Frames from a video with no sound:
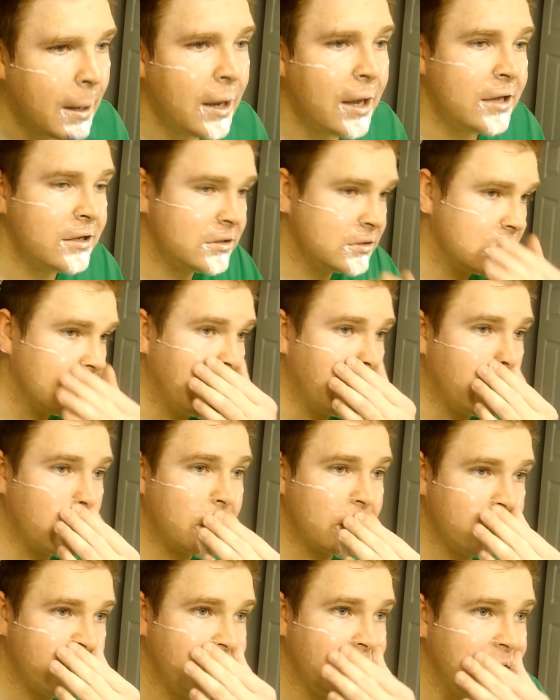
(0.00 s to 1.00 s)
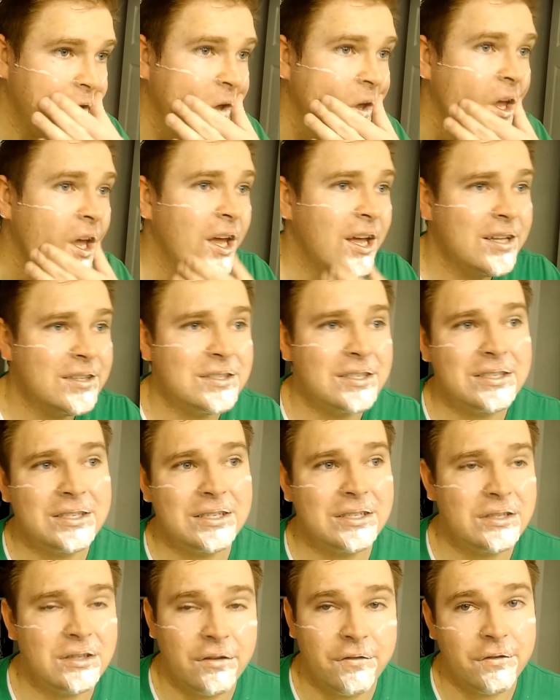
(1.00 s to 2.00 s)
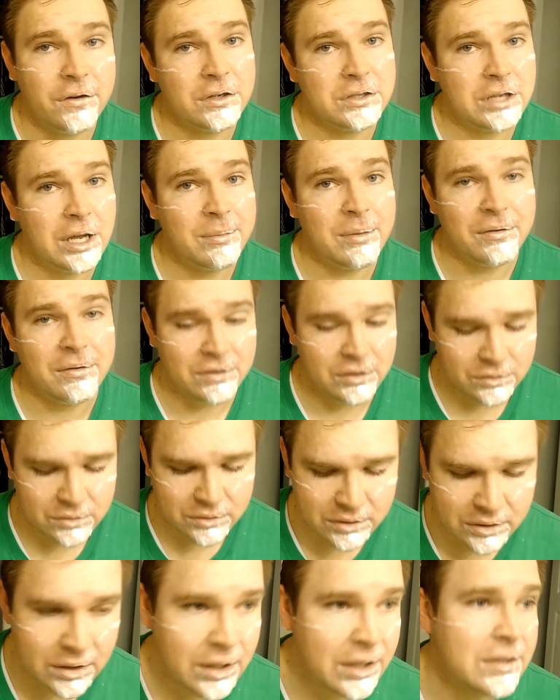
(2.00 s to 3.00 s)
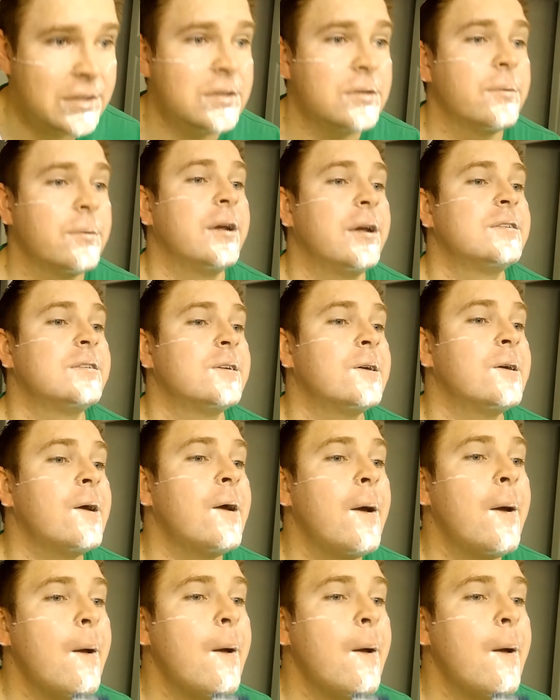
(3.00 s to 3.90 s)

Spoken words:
angle's not working for you. Since this is the first time I've used this razor,